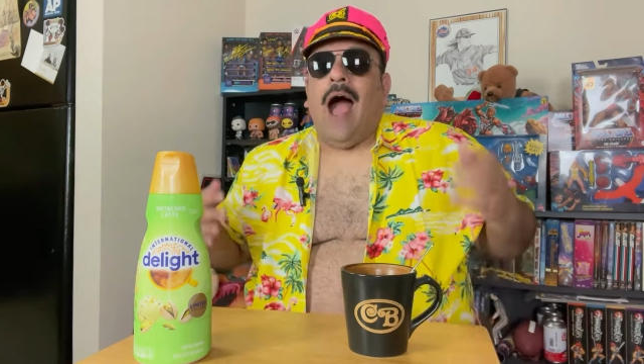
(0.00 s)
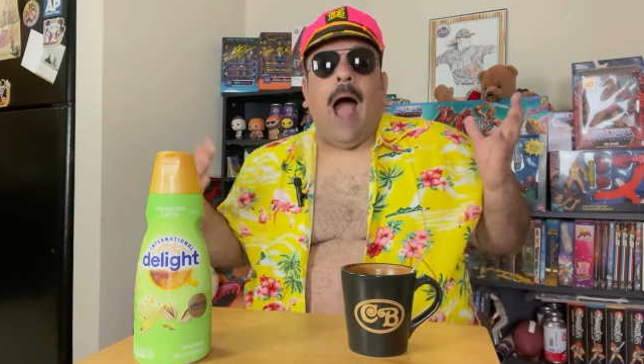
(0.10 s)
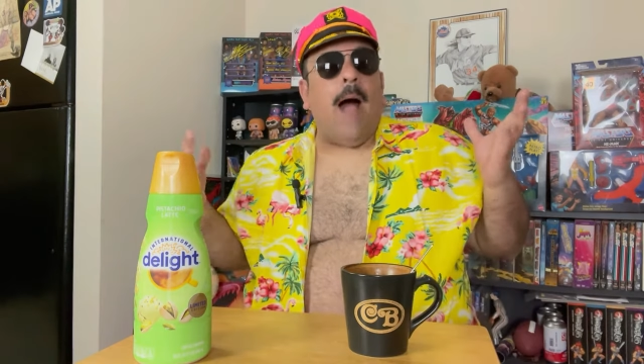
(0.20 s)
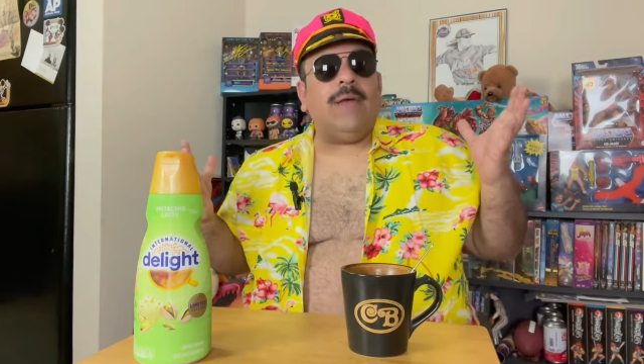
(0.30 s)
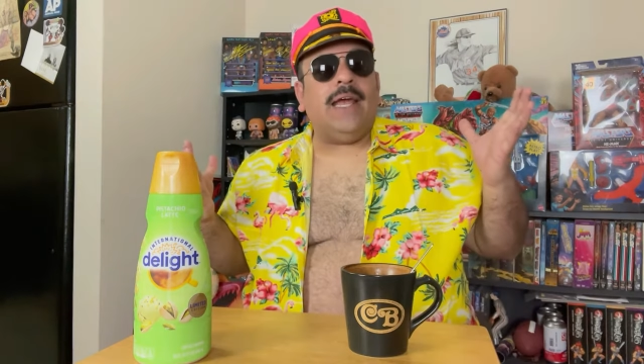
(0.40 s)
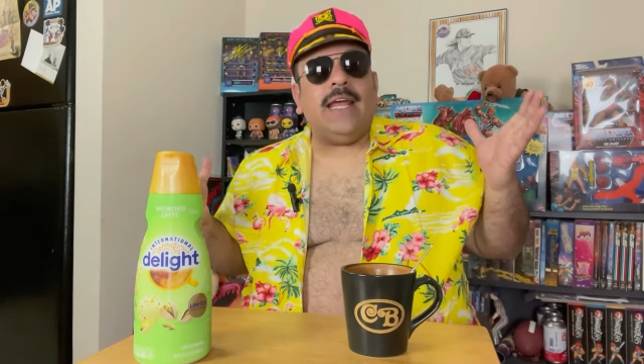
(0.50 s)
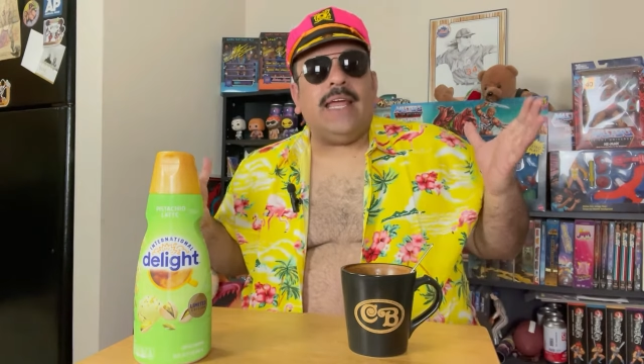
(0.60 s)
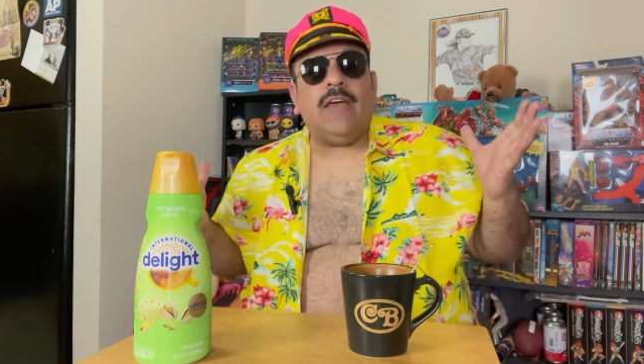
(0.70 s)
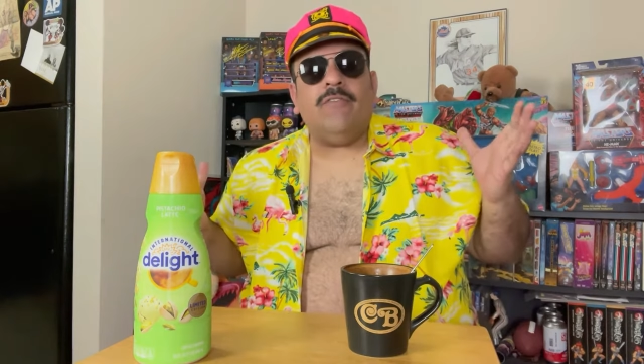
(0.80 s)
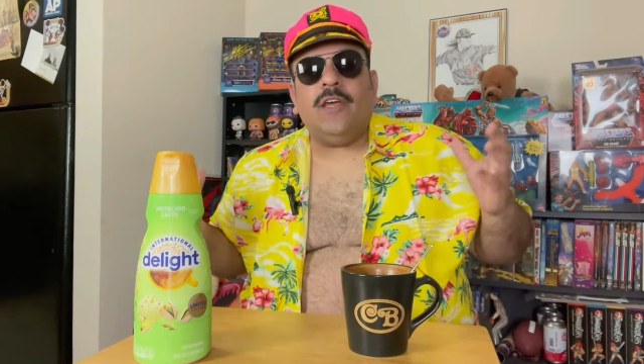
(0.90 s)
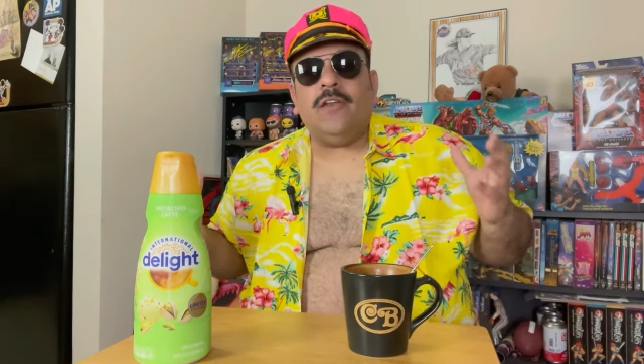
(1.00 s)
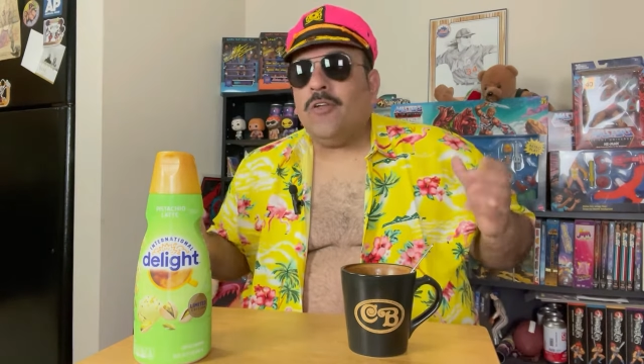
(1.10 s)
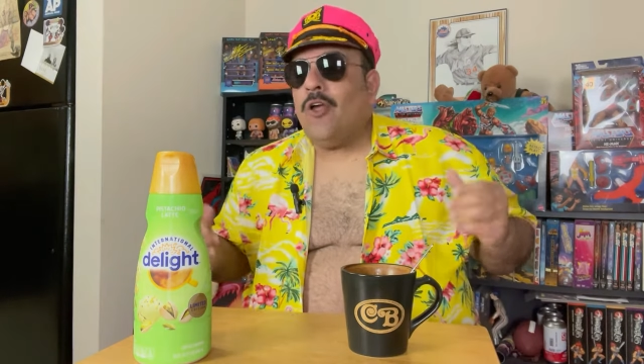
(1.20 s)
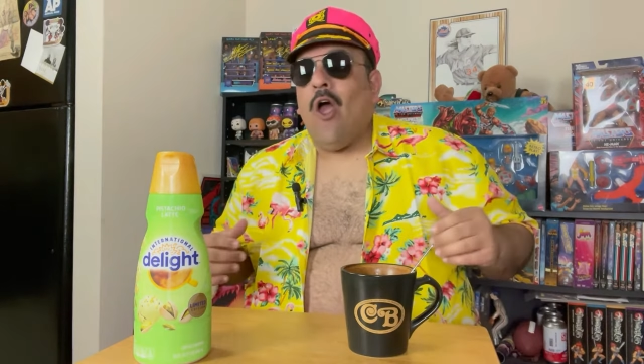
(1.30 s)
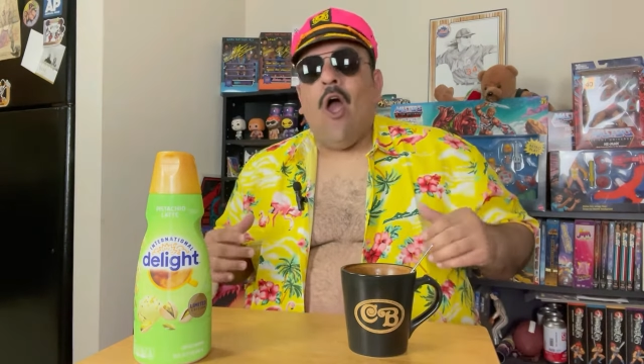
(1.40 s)
I'm gonna give it
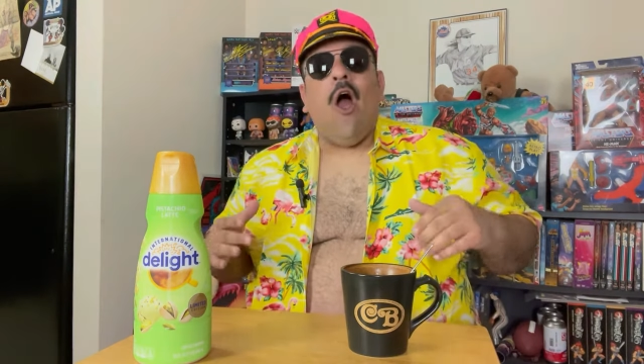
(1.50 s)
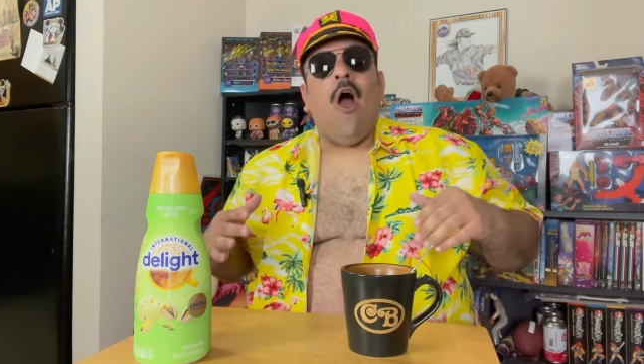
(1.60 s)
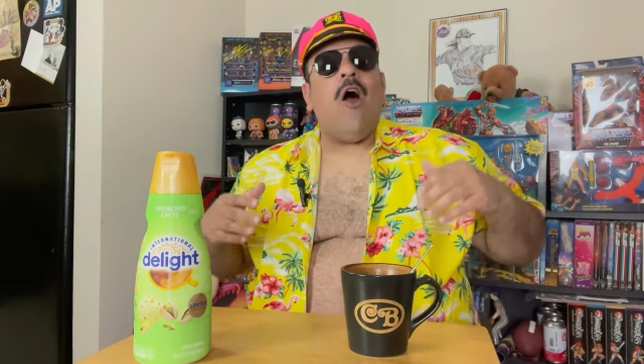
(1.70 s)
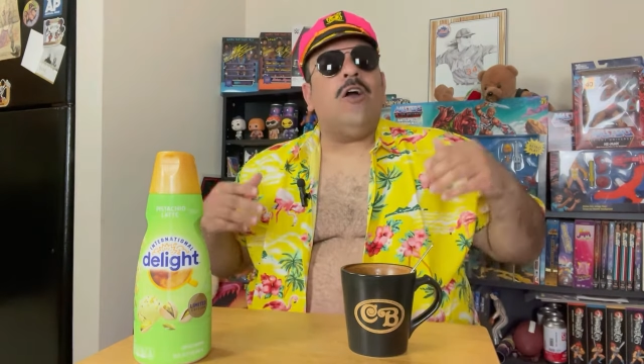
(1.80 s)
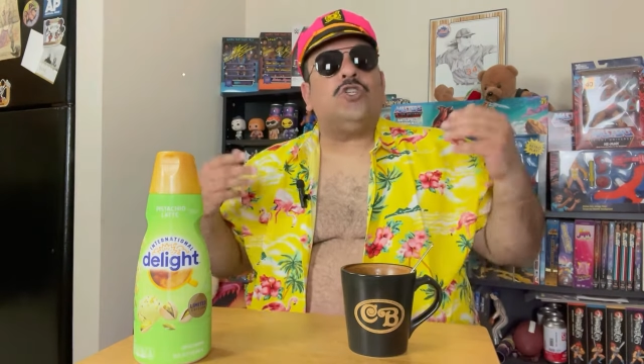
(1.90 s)
a